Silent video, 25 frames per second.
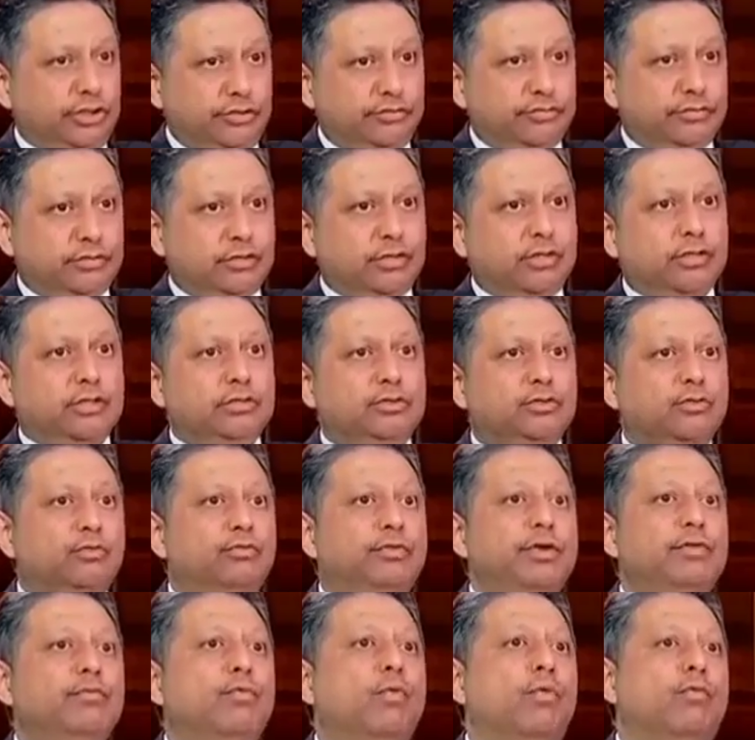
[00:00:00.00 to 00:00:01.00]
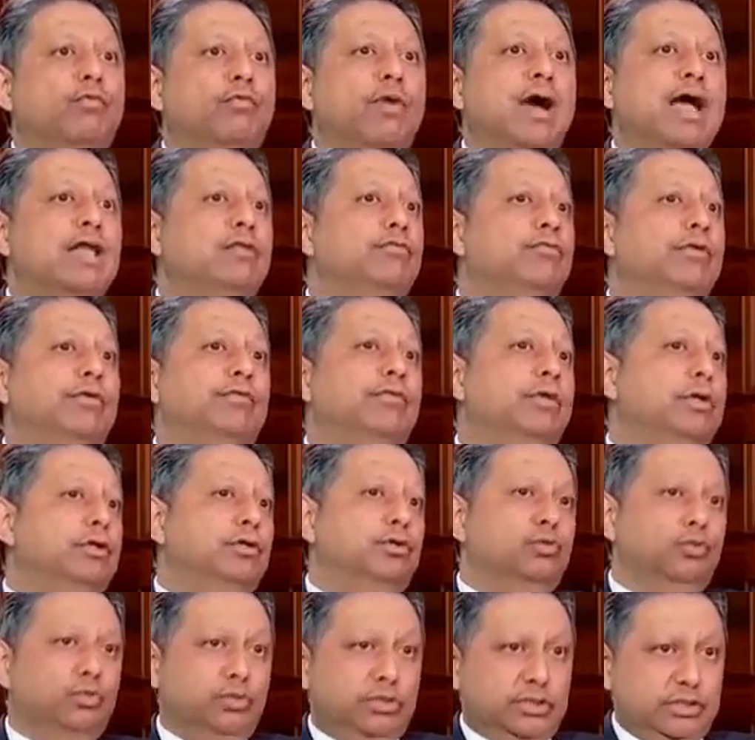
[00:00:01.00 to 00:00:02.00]
a shift. So while we
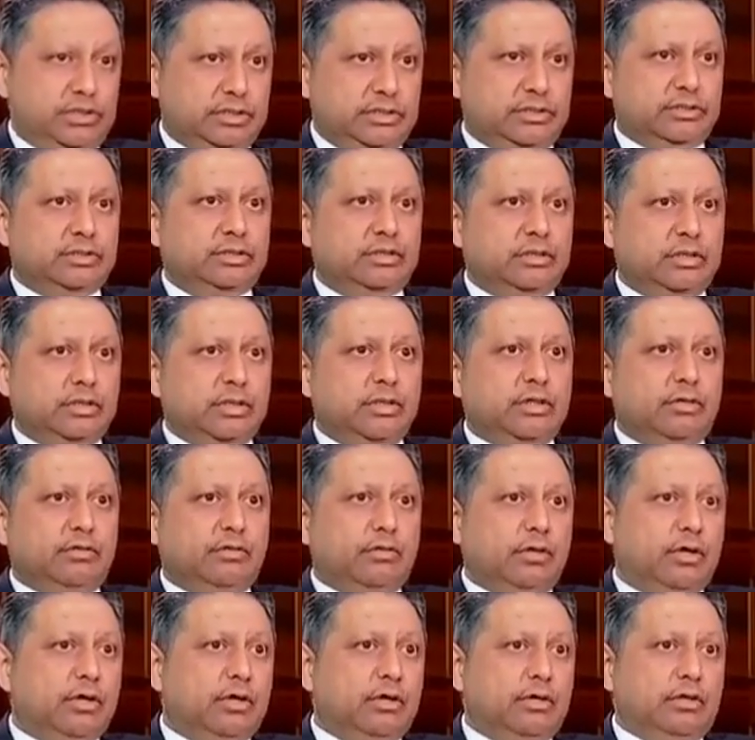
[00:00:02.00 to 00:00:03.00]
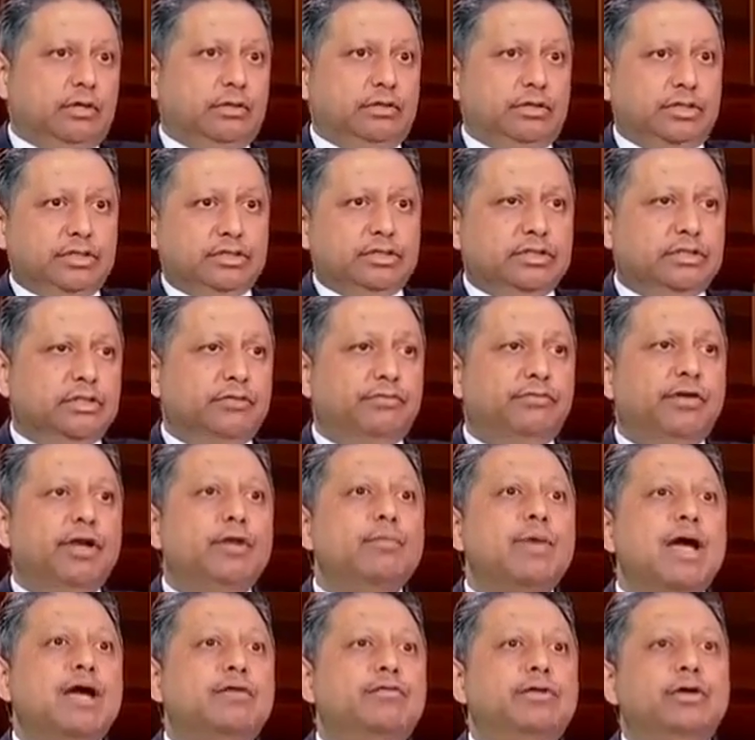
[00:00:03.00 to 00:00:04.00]
will do this, this is the
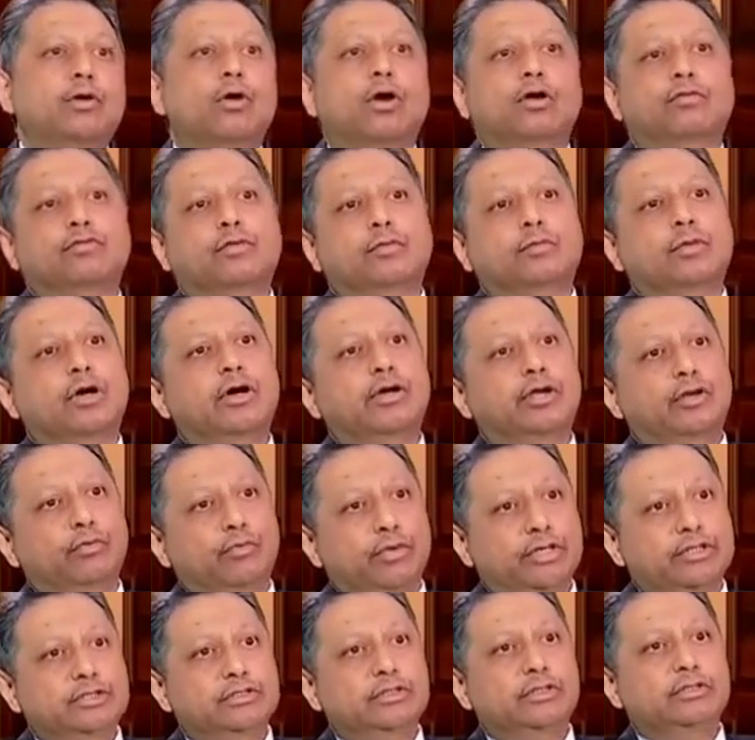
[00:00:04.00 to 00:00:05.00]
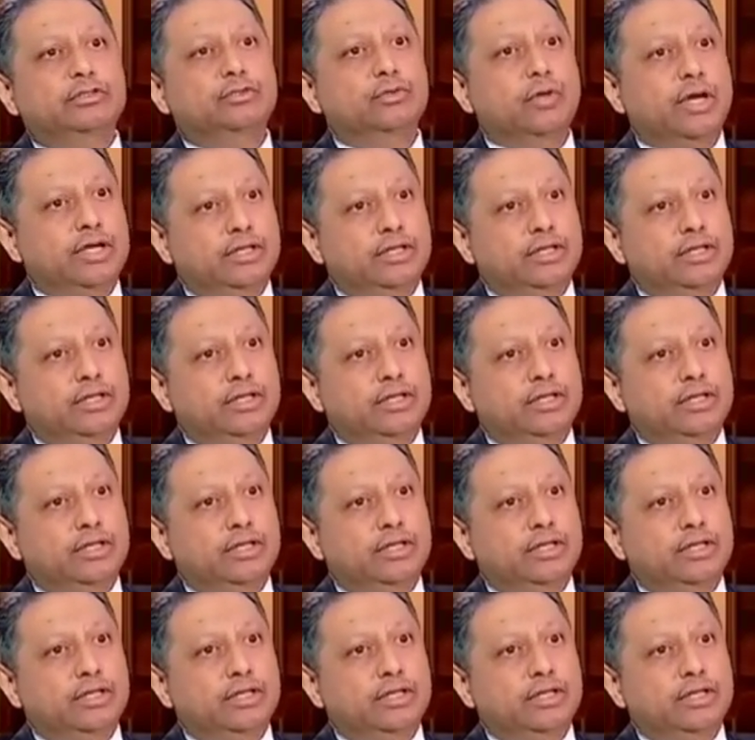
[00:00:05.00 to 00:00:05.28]
feedback we got from our investors.